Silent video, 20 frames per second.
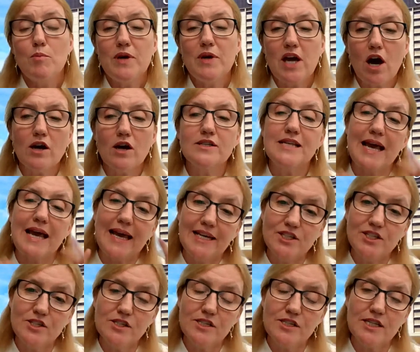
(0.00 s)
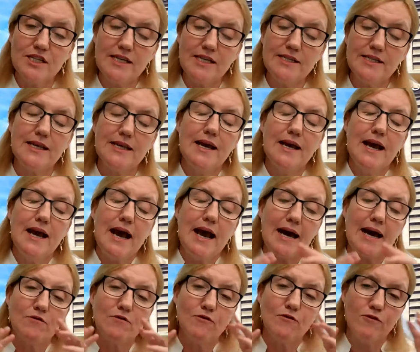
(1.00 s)
Because agencies
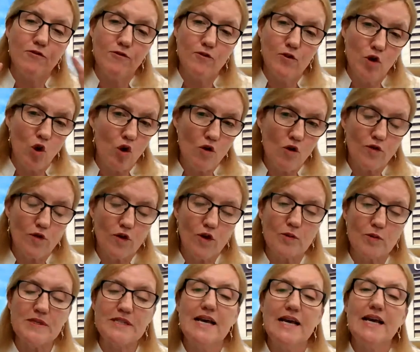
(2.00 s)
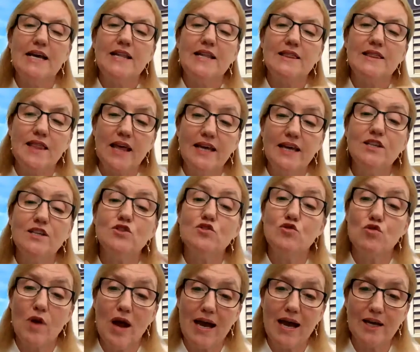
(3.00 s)
and law firms, they
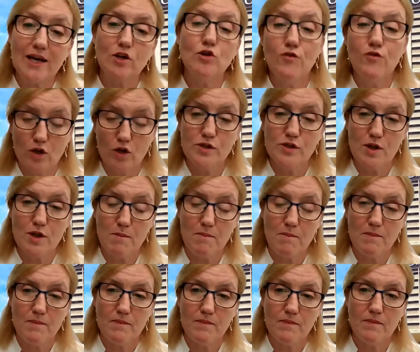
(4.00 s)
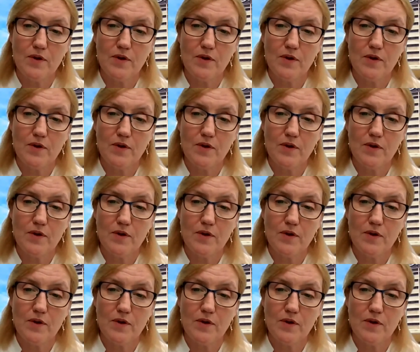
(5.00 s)
track who follows them,